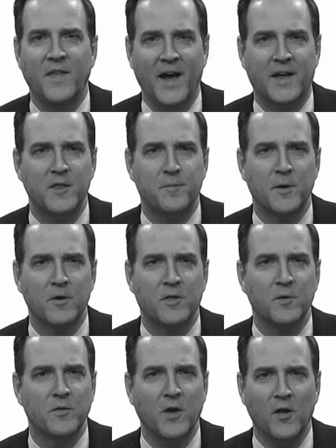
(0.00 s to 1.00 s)
That
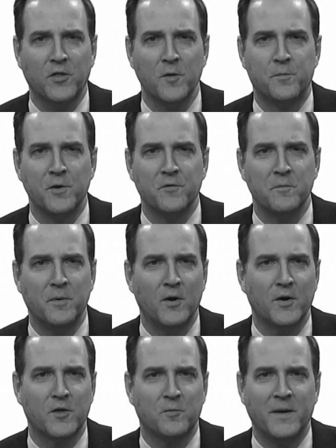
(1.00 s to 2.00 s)
conspiracy was also proven
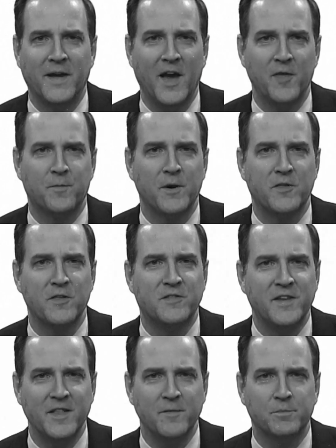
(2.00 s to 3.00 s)
bogus when gas prices
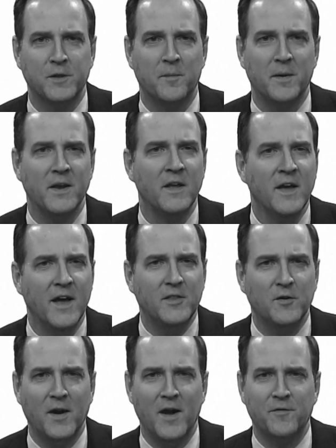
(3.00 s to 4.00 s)
didn't plummet
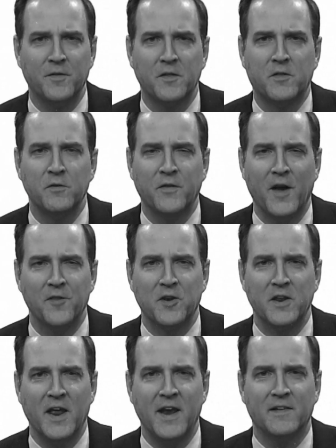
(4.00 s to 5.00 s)
until after the
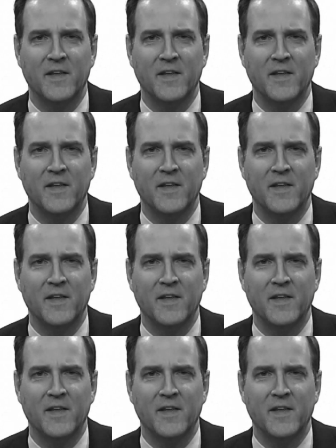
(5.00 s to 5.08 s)
2008